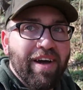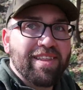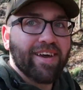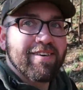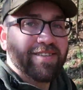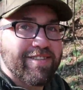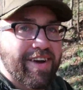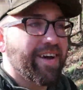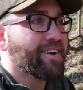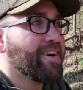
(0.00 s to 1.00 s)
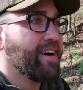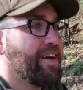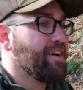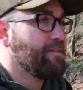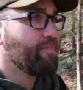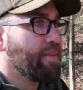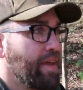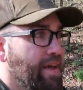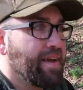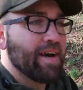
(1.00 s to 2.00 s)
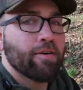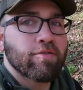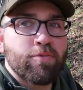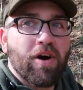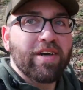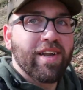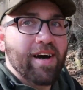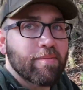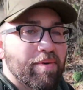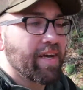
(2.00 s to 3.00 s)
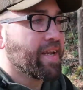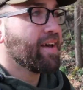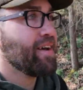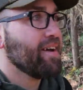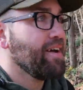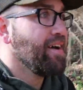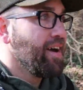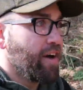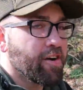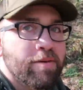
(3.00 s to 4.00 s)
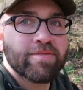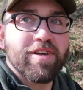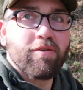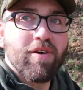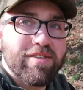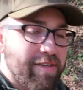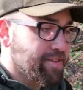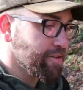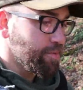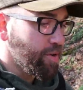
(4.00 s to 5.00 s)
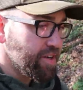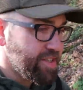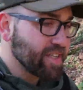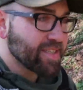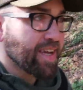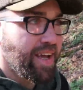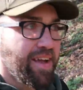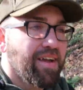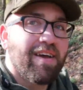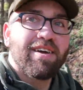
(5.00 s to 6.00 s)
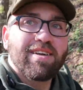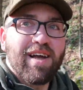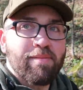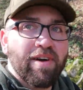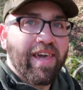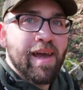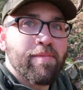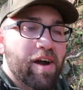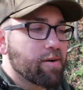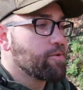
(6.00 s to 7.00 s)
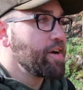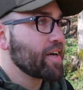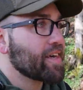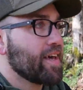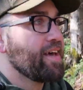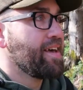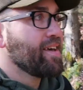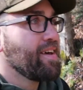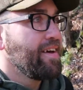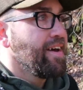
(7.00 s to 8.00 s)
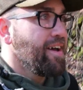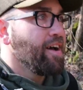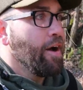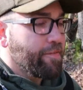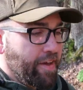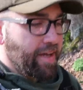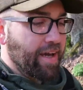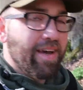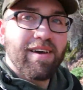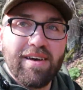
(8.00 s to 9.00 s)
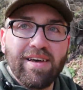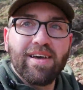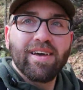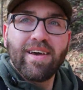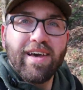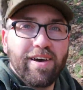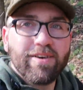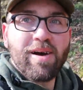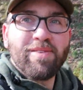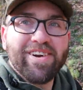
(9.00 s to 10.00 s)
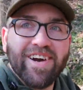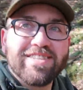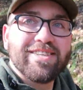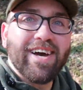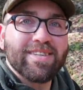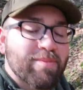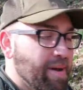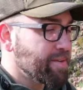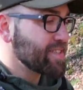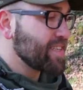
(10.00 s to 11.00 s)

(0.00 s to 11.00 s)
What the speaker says: back there on the trail. I was walking up and I heard him start rustling through the brushes. Got my camera out quick. Hopefully it'll come across, you guys will be able to